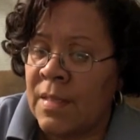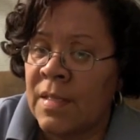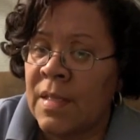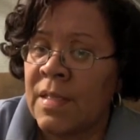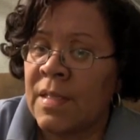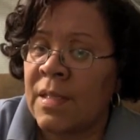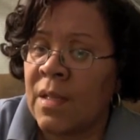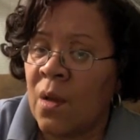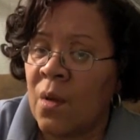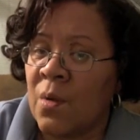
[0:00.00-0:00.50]

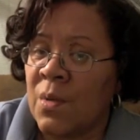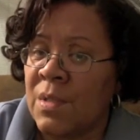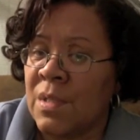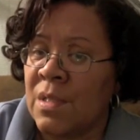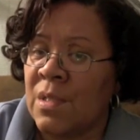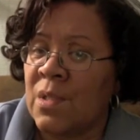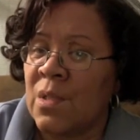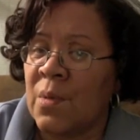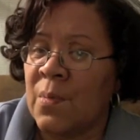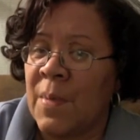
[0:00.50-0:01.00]
This goes
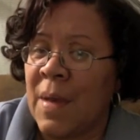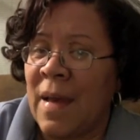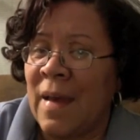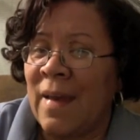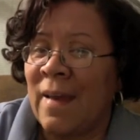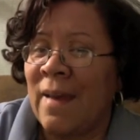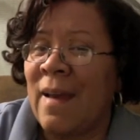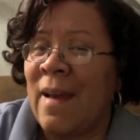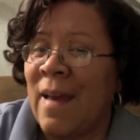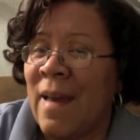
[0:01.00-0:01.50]
into
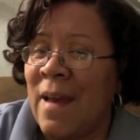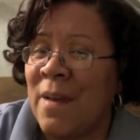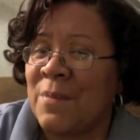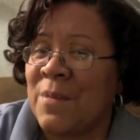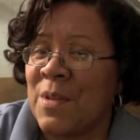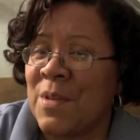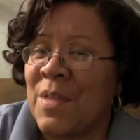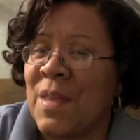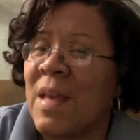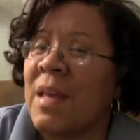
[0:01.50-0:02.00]
my I have
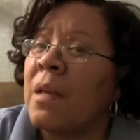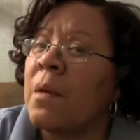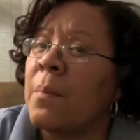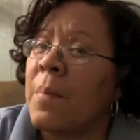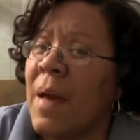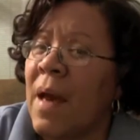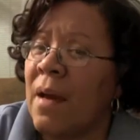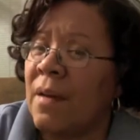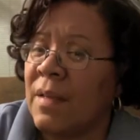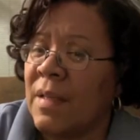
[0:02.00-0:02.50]
to think
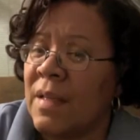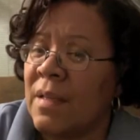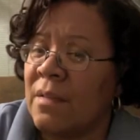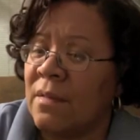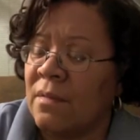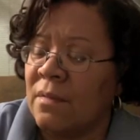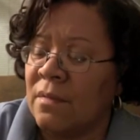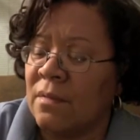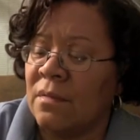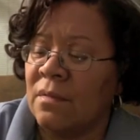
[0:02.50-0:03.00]
about it
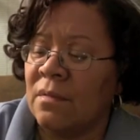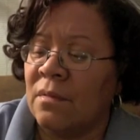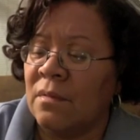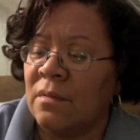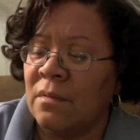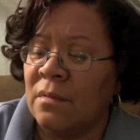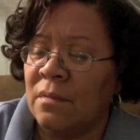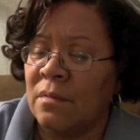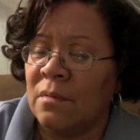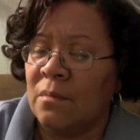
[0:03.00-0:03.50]

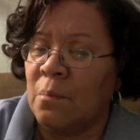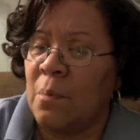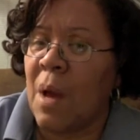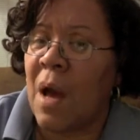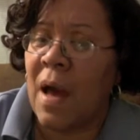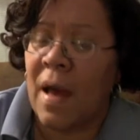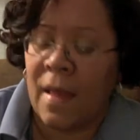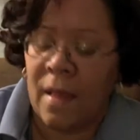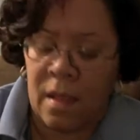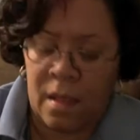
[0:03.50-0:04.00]

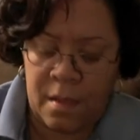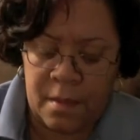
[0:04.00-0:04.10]
pile.